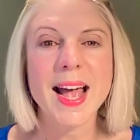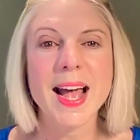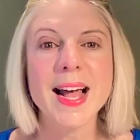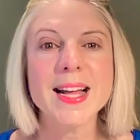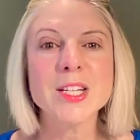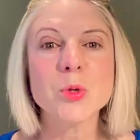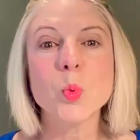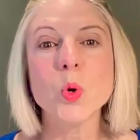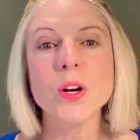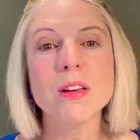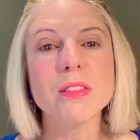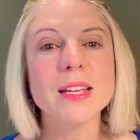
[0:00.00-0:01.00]
and
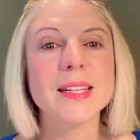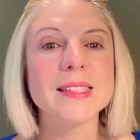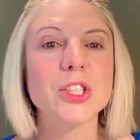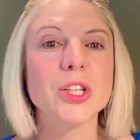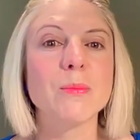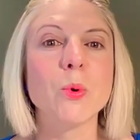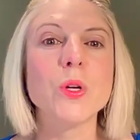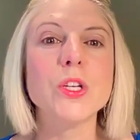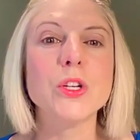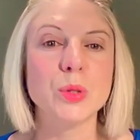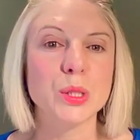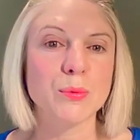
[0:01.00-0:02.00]
what I think is actually a more
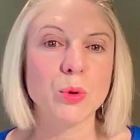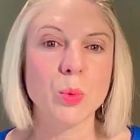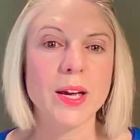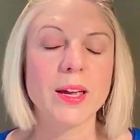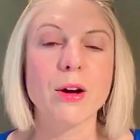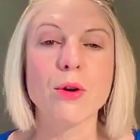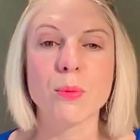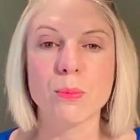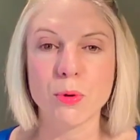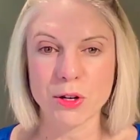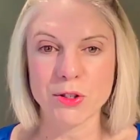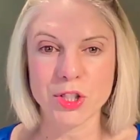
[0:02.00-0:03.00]
useful way of
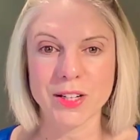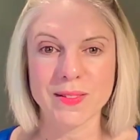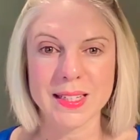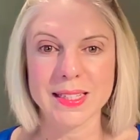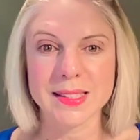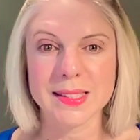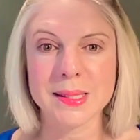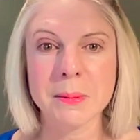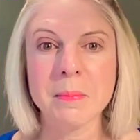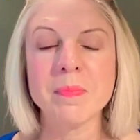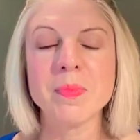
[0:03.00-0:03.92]
approaching this.